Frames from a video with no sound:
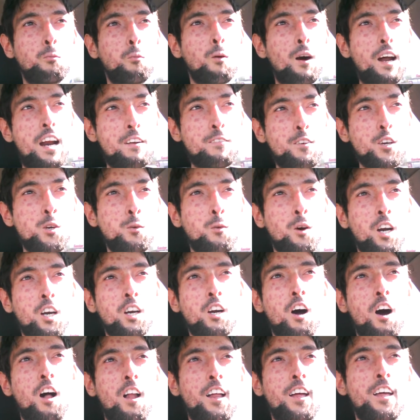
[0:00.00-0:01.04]
whatever you want to
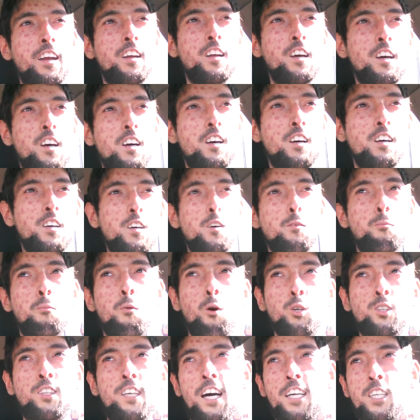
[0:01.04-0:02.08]
call it,
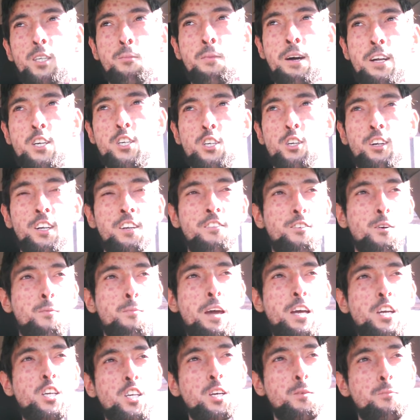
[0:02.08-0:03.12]
multi-dimensional
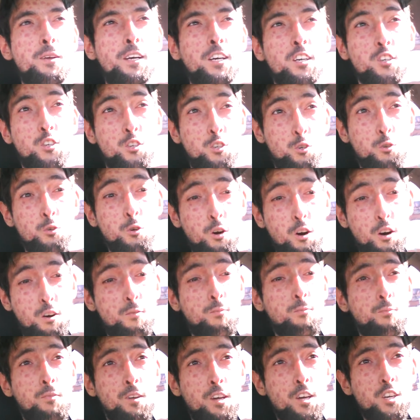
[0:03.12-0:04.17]
information, because
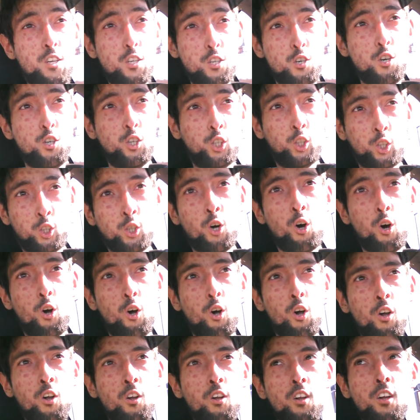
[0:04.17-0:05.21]
your
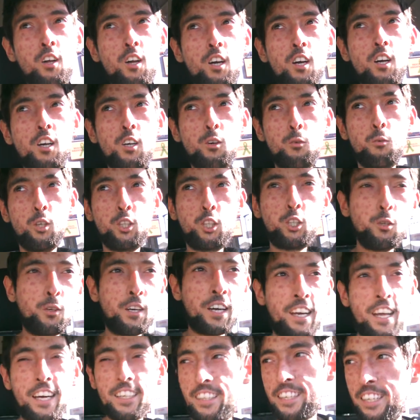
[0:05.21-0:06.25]
soul, once you
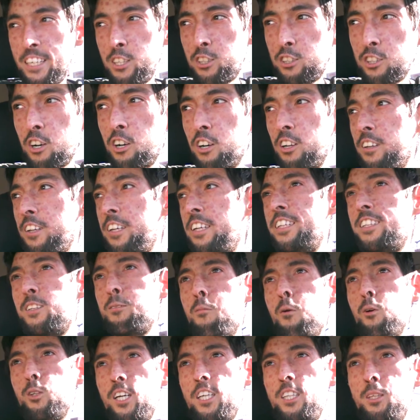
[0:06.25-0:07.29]
connect internally, is
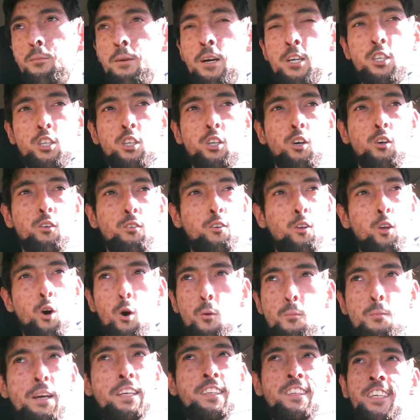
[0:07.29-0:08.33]
multi-dimensional. No
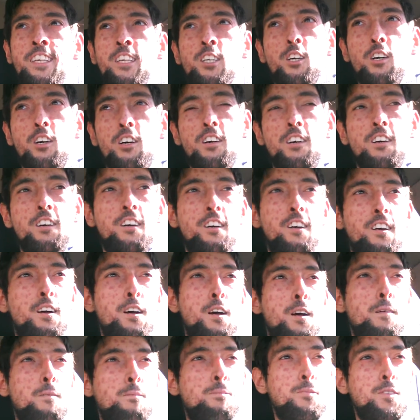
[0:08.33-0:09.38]
big deal.
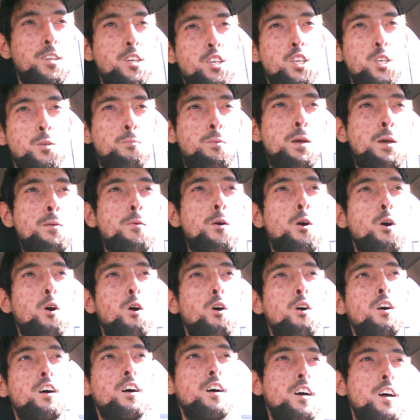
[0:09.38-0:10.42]
It's just
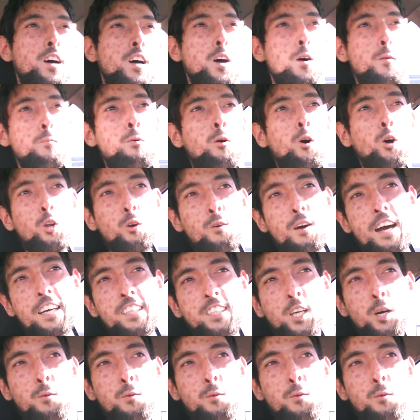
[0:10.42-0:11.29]
people polarize